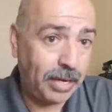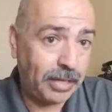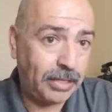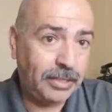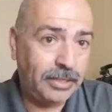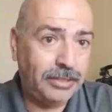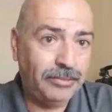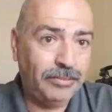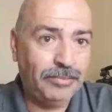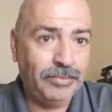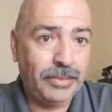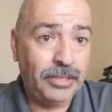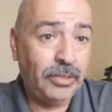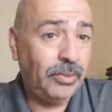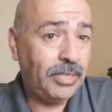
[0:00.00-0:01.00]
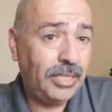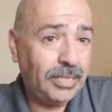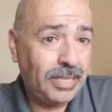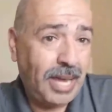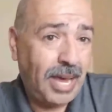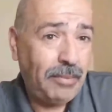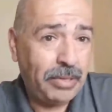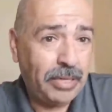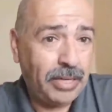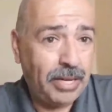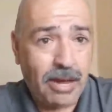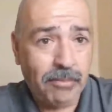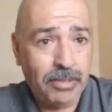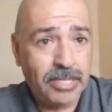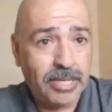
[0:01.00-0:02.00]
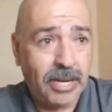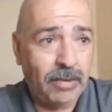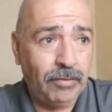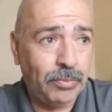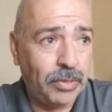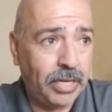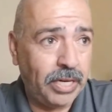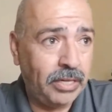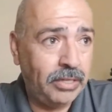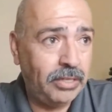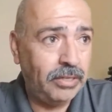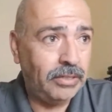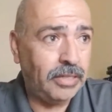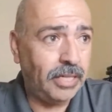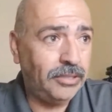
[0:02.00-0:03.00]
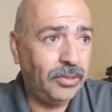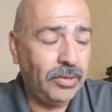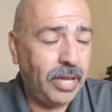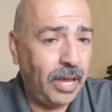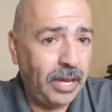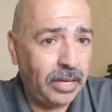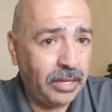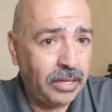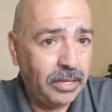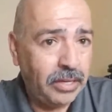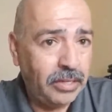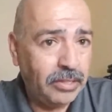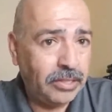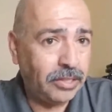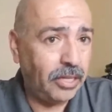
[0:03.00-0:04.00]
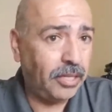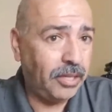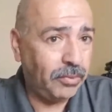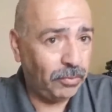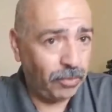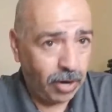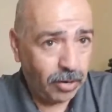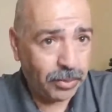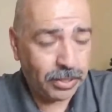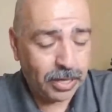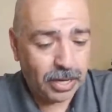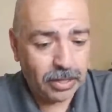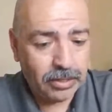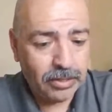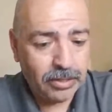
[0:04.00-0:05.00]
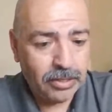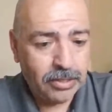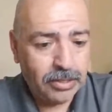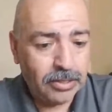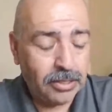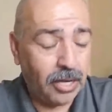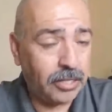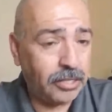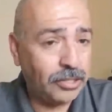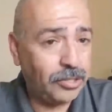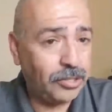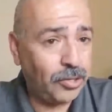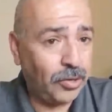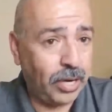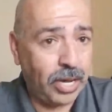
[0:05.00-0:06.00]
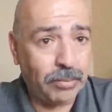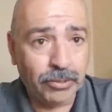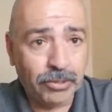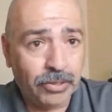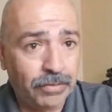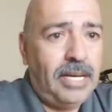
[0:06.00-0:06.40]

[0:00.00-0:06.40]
back. So it does happen. It happens to everybody. That's okay. There's nothing wrong with that. As long as you're able